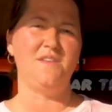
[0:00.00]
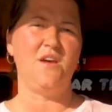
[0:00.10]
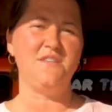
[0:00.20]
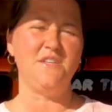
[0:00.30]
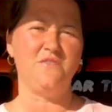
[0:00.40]

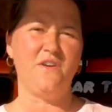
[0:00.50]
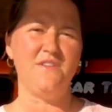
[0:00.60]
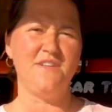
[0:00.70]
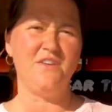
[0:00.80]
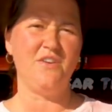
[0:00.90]
sausage
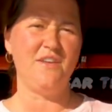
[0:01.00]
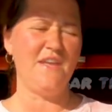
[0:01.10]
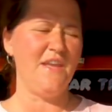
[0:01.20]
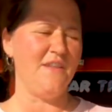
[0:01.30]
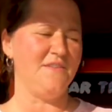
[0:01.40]
first and cook
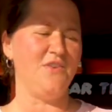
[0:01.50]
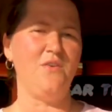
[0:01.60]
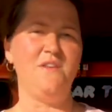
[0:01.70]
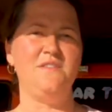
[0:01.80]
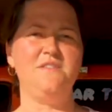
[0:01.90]
it,
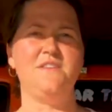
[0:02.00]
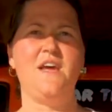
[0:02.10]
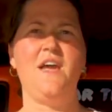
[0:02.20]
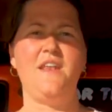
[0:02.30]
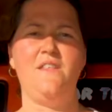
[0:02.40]
scoot it to the
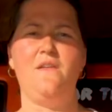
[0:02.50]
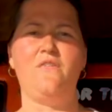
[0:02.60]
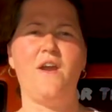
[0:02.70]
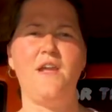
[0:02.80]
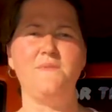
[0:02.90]
side, and then
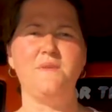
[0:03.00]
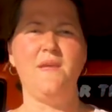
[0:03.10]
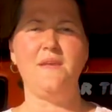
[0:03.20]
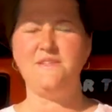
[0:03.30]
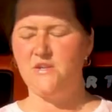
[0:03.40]
fry in
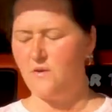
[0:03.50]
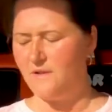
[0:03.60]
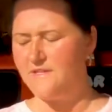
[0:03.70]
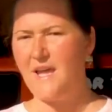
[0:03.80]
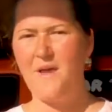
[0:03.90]
some eggs to go
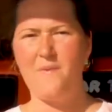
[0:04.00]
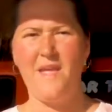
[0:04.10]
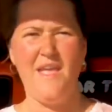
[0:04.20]
on top.